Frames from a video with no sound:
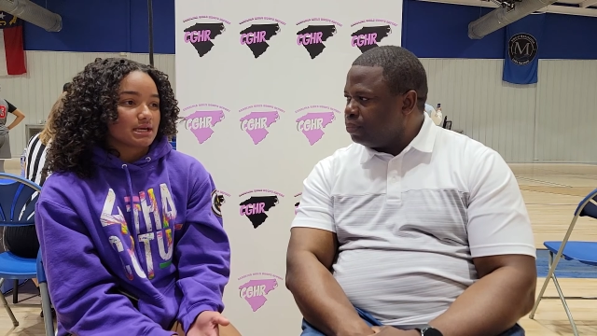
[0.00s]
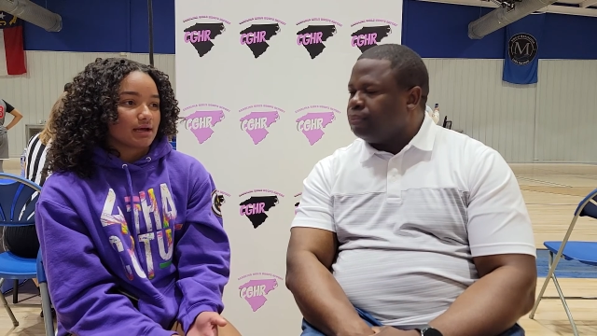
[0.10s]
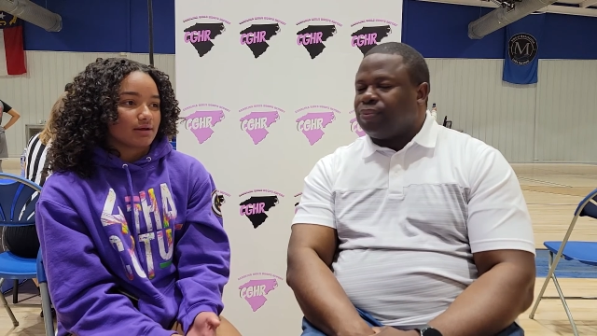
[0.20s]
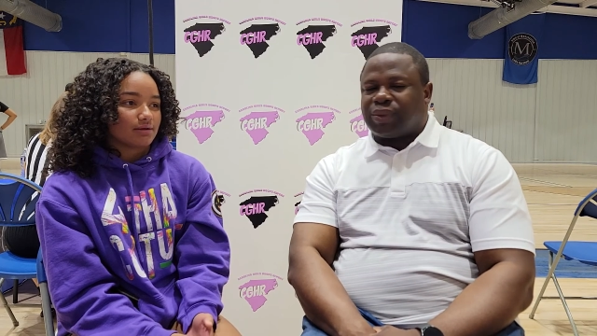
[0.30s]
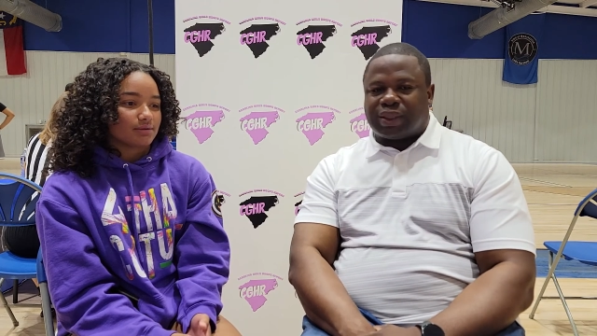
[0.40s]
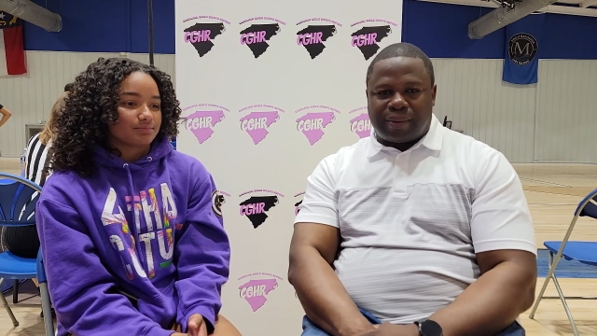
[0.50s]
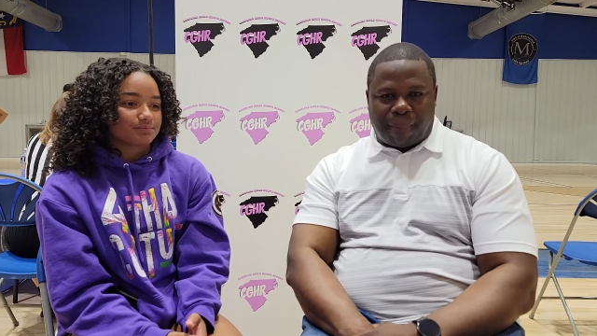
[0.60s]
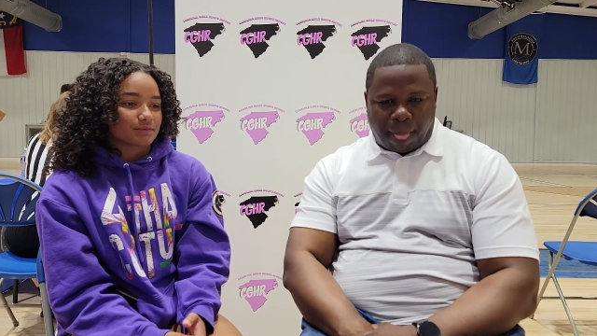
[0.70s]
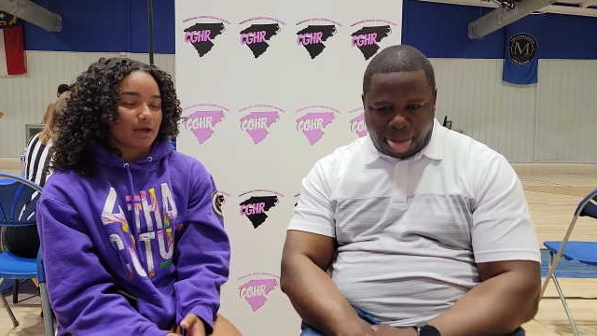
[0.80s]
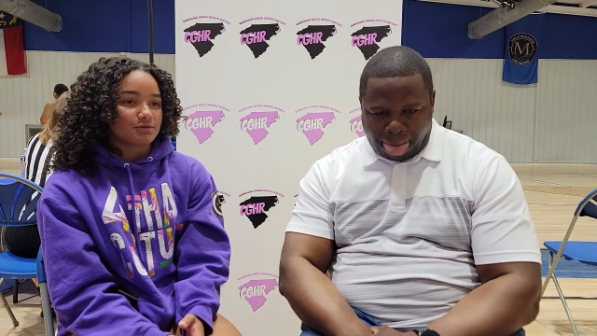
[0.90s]
Speaker 1: Um,
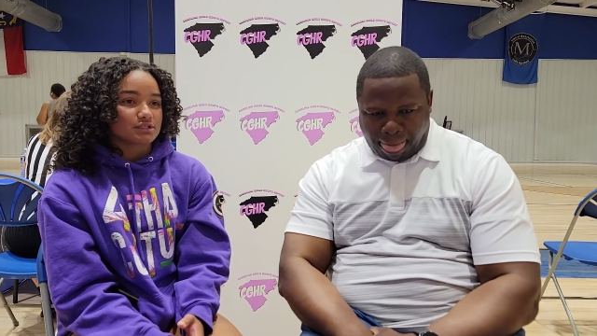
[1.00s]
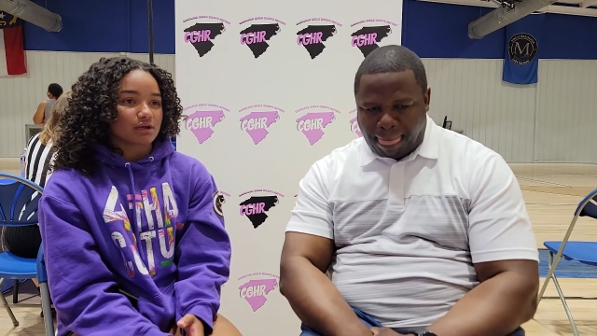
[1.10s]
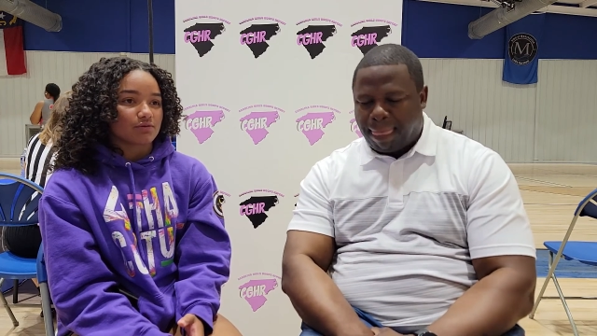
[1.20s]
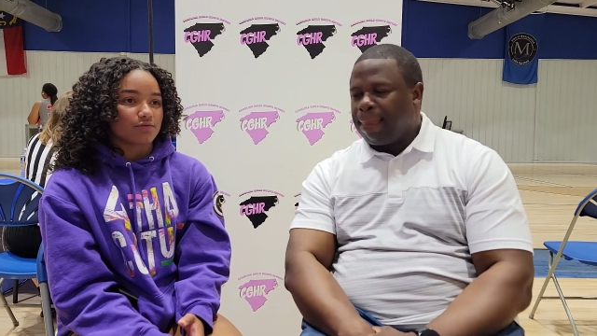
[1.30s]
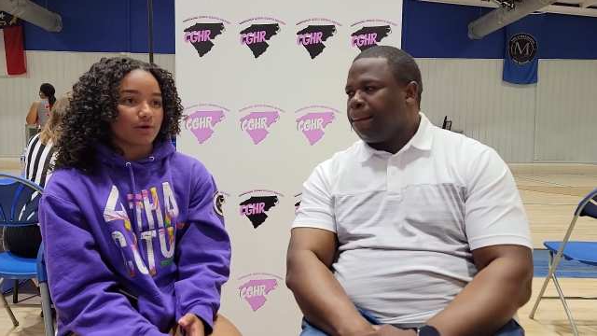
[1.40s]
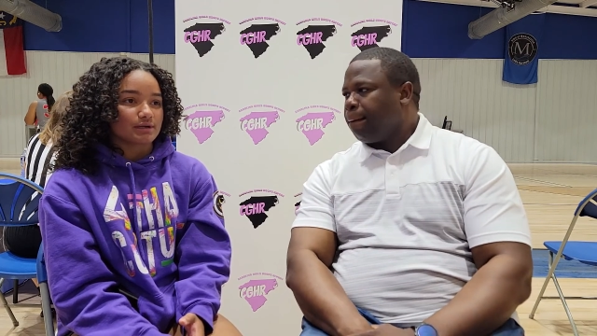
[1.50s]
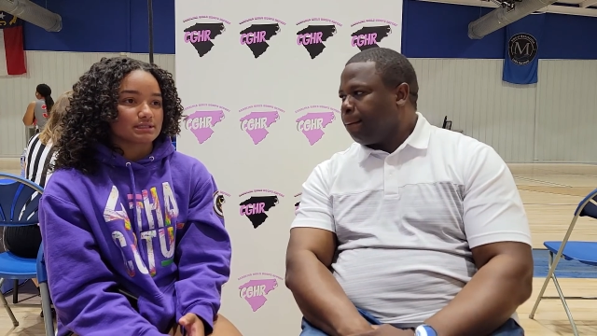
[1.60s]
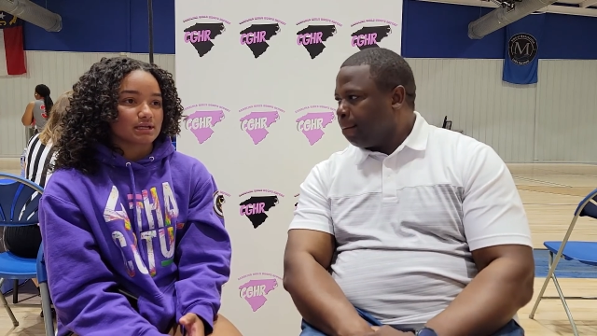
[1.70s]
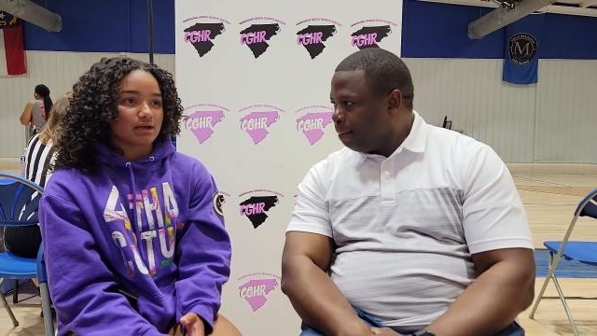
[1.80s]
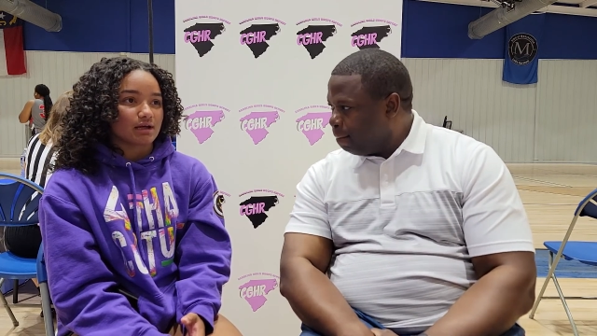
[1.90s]
I'm just looking forward
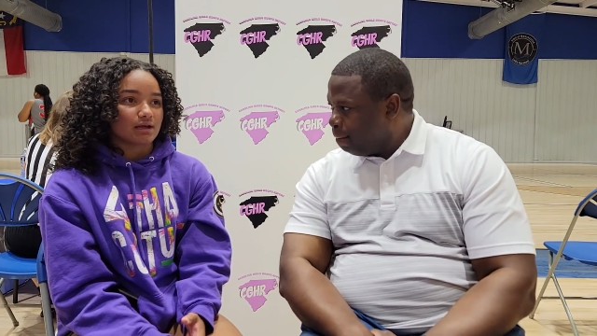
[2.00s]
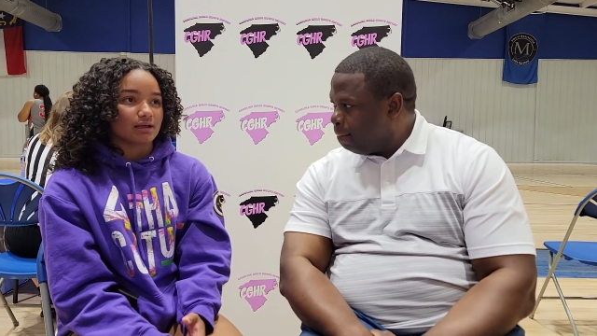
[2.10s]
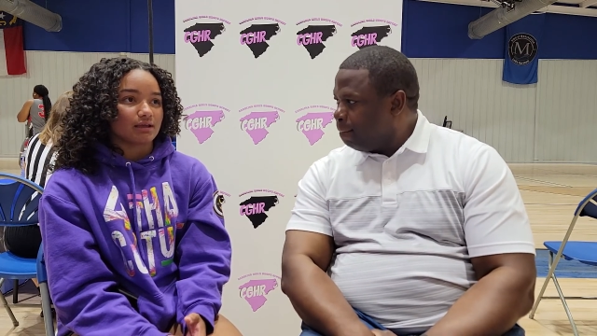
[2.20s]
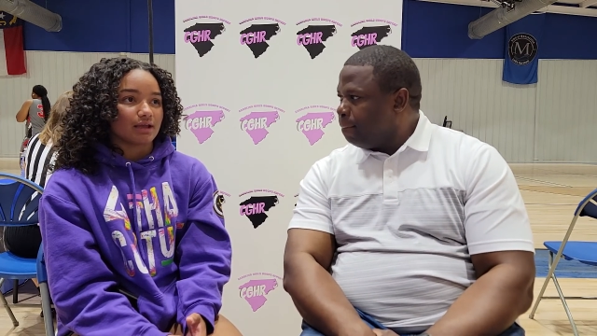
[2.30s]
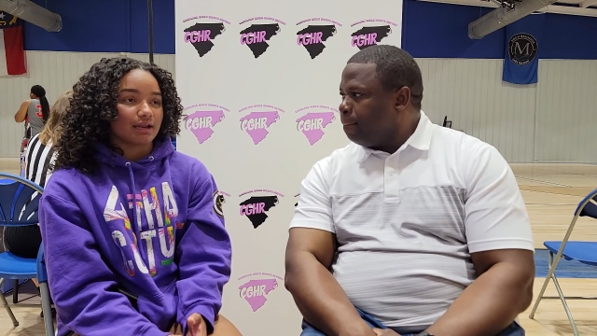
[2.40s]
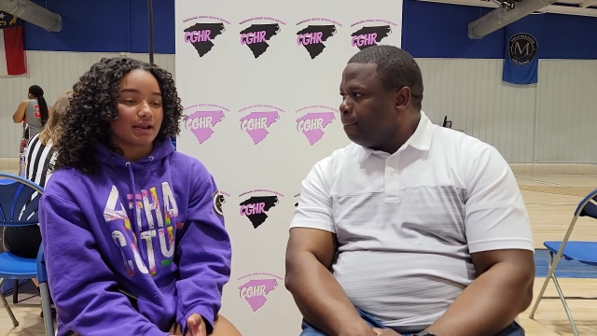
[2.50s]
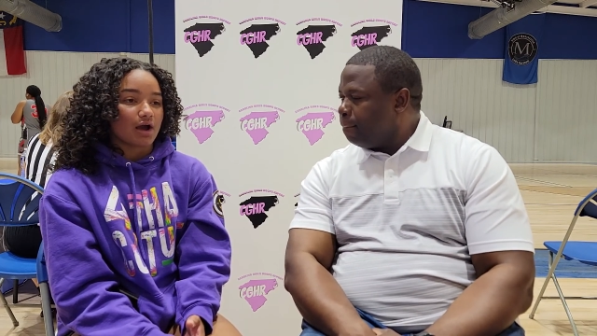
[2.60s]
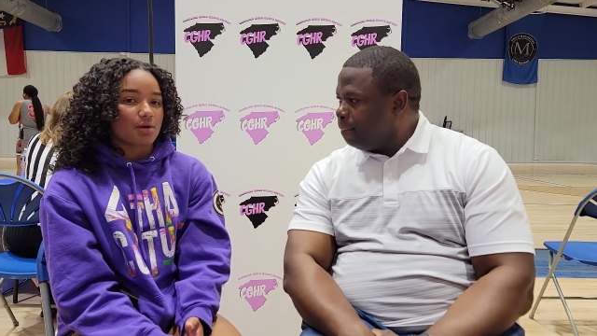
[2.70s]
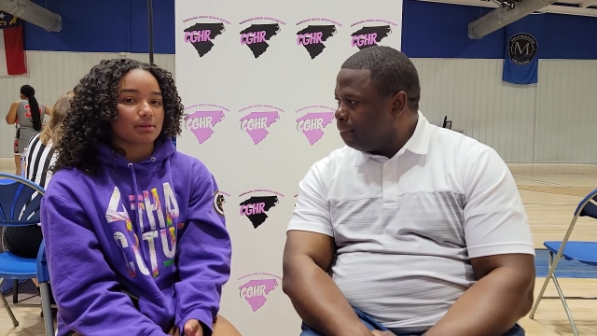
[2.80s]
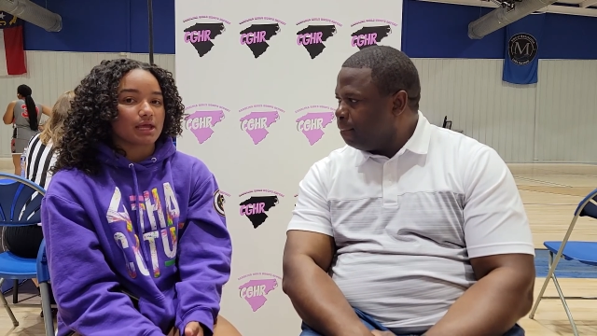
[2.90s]
to getting
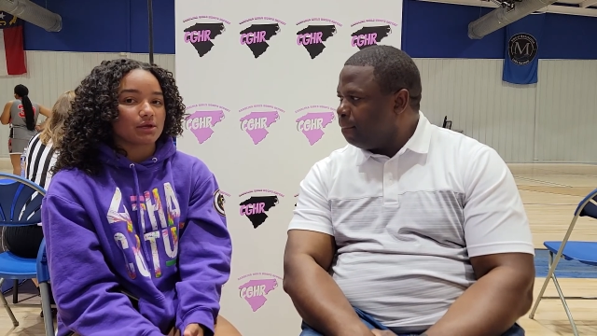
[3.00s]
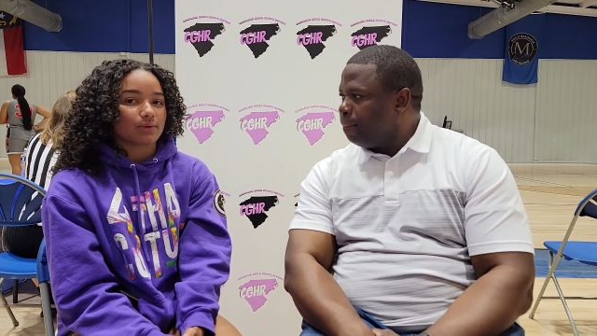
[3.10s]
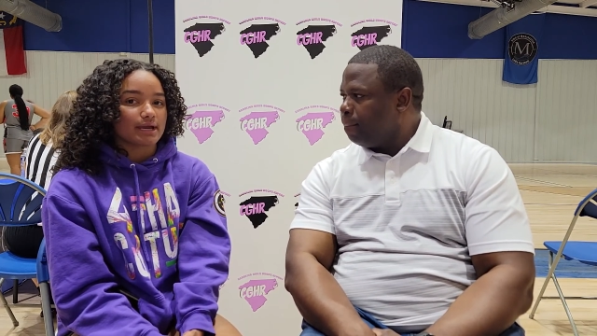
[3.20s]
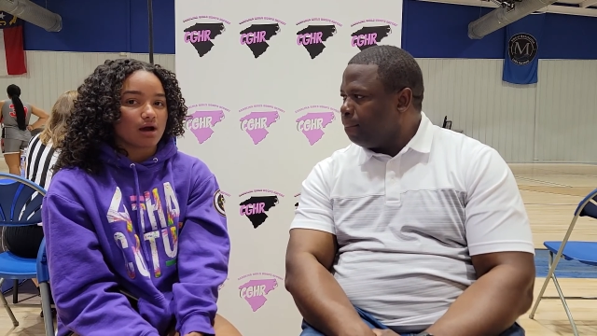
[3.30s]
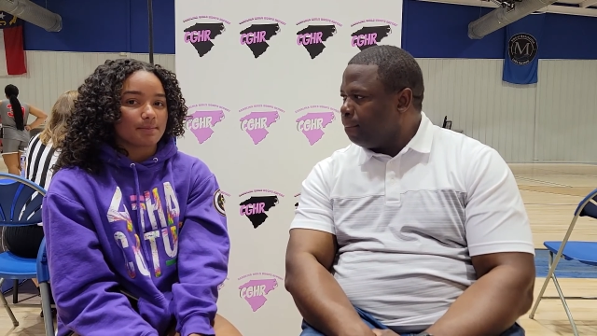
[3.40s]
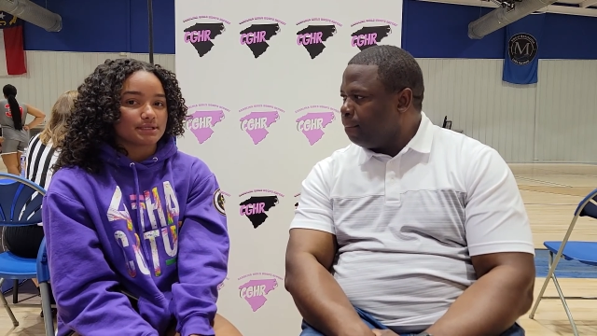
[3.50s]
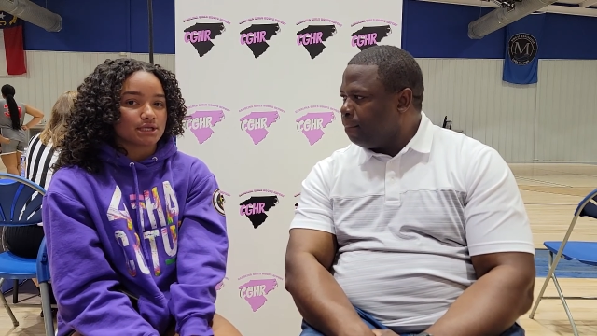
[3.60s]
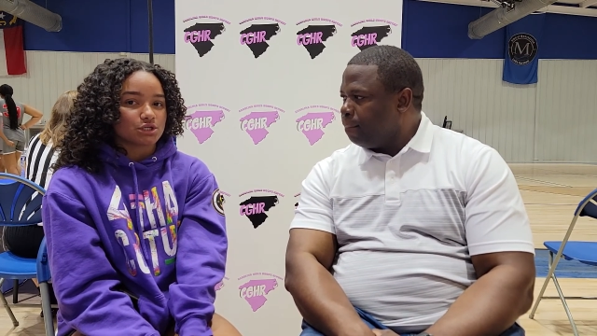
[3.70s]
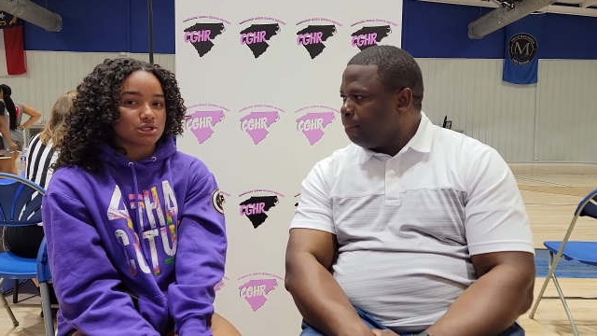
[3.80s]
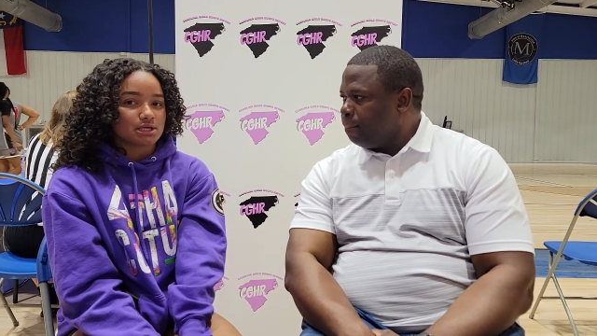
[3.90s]
out and playing great
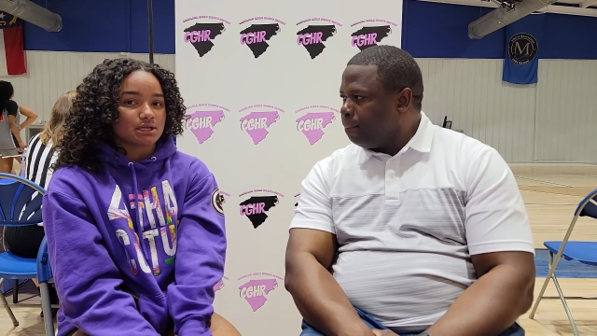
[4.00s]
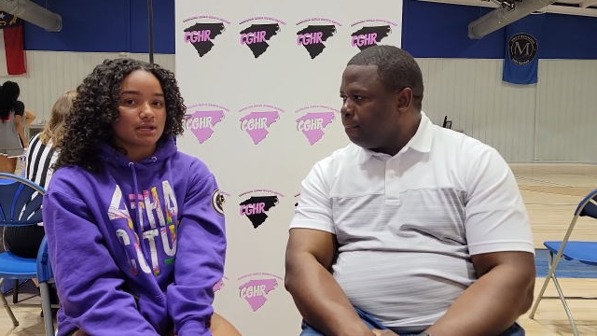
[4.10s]
competition